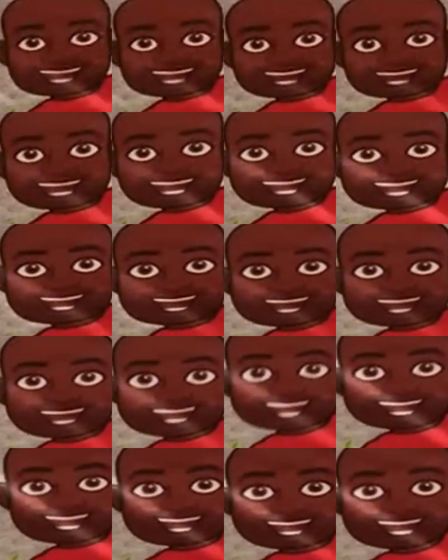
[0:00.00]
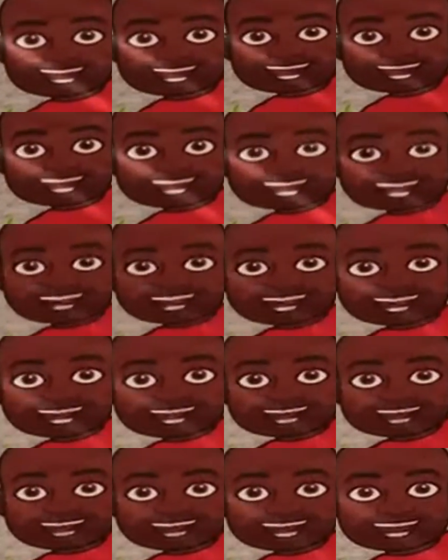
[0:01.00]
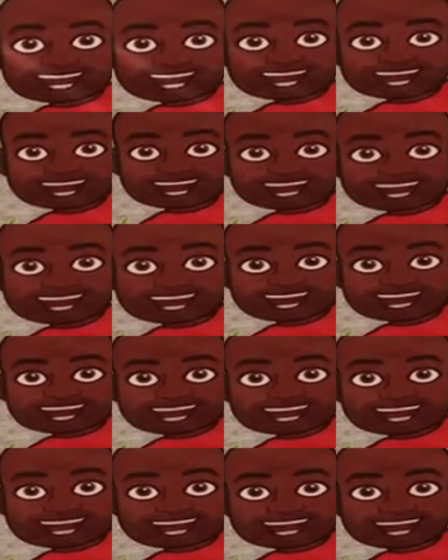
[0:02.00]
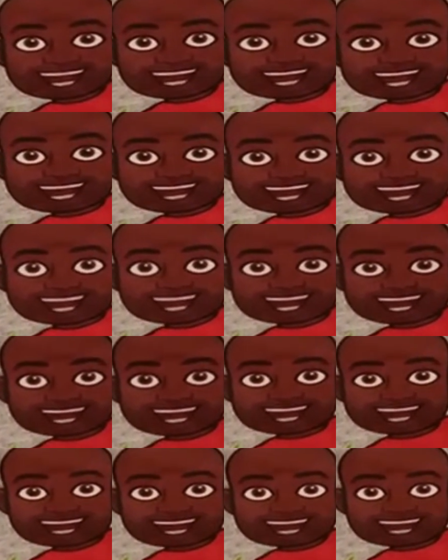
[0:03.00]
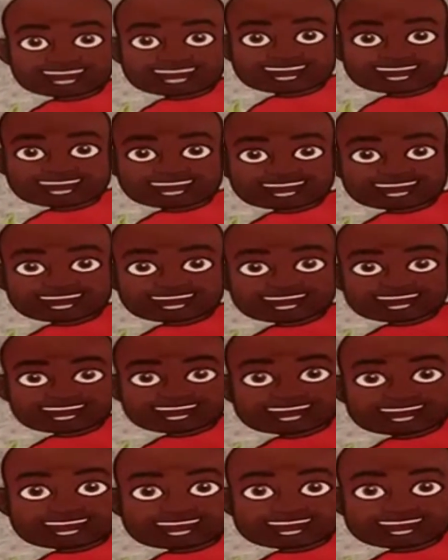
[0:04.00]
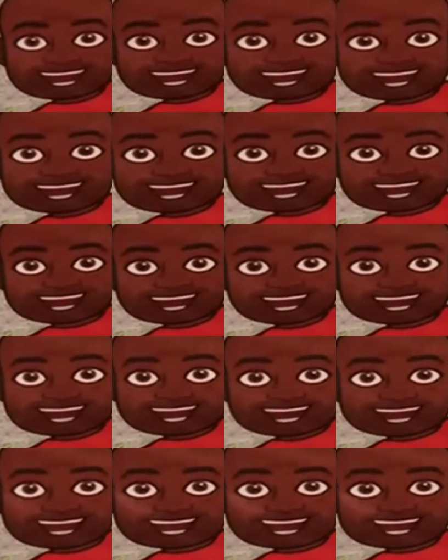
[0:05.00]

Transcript: Big Boy still the same as he was when I put him on this shirt. No, uh, no difference at all.